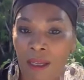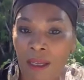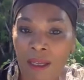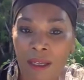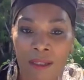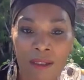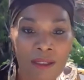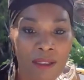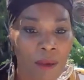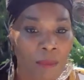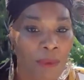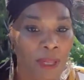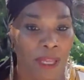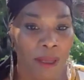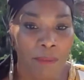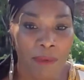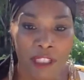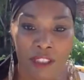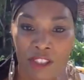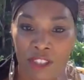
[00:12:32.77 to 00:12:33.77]
Get some
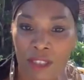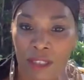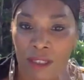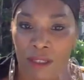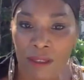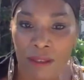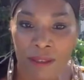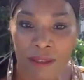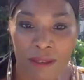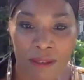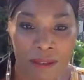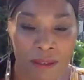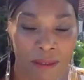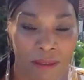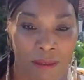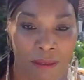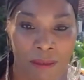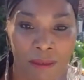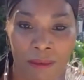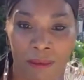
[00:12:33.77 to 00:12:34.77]
images.
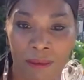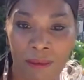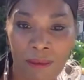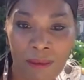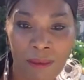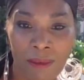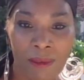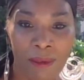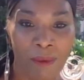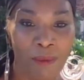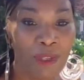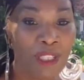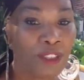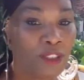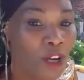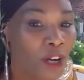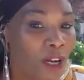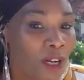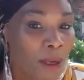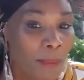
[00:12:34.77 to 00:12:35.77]
We
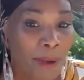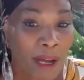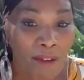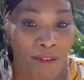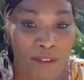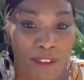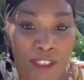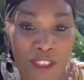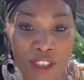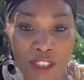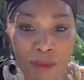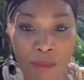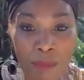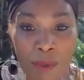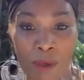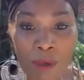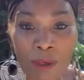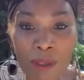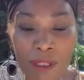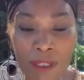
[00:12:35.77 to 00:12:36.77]
talk about vision
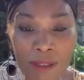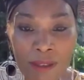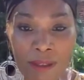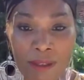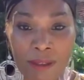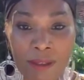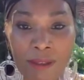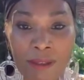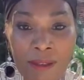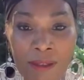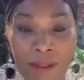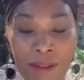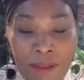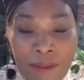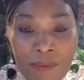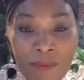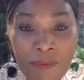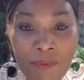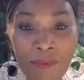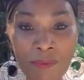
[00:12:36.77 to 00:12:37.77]
boards.
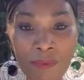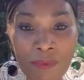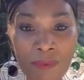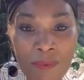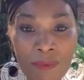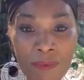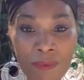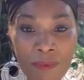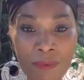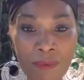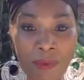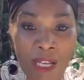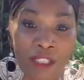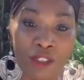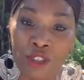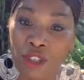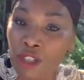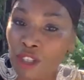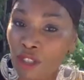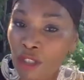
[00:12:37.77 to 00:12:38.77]
Make
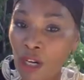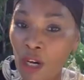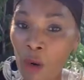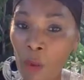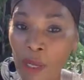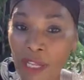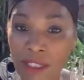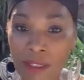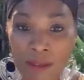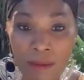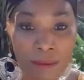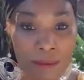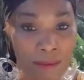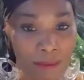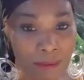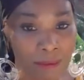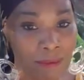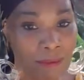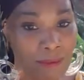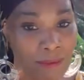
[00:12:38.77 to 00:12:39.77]
sure you go in.
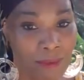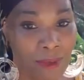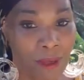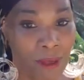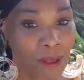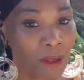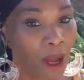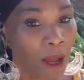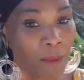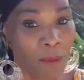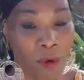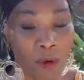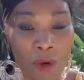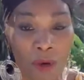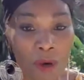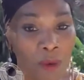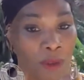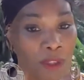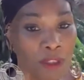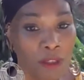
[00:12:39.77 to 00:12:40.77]
I'm
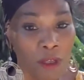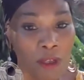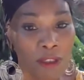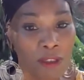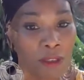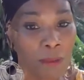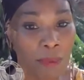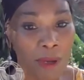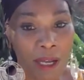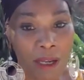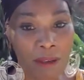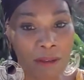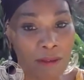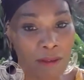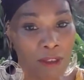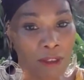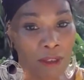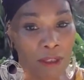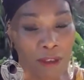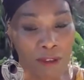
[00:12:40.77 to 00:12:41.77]
always talked about,
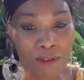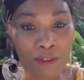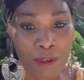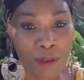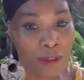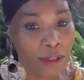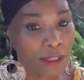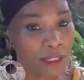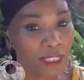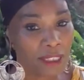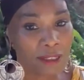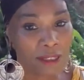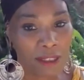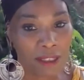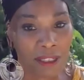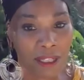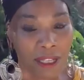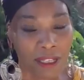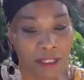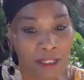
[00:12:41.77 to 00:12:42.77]
you know, first seek the
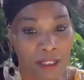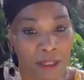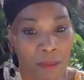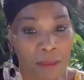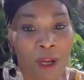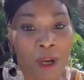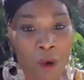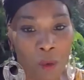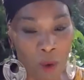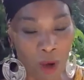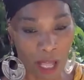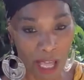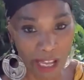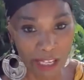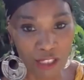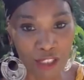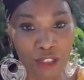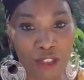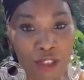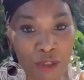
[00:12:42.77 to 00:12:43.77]
kingdom. Well,
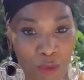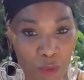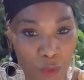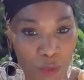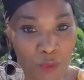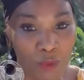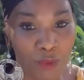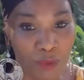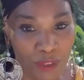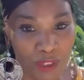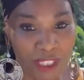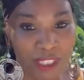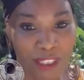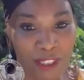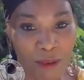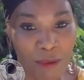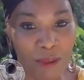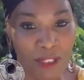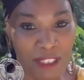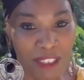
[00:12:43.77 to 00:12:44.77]
as you're
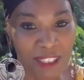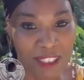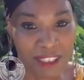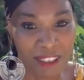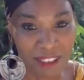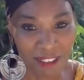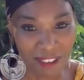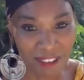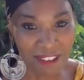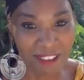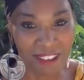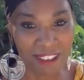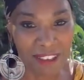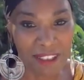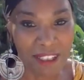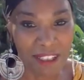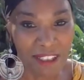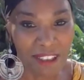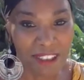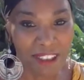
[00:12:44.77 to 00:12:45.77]
dealing with the
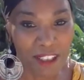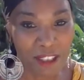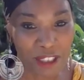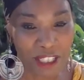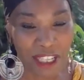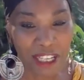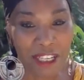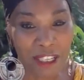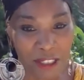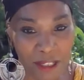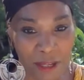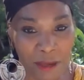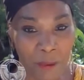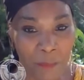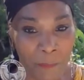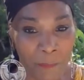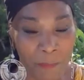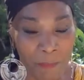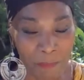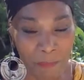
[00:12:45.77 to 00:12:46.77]
seeking your
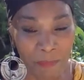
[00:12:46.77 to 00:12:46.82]
kingdom,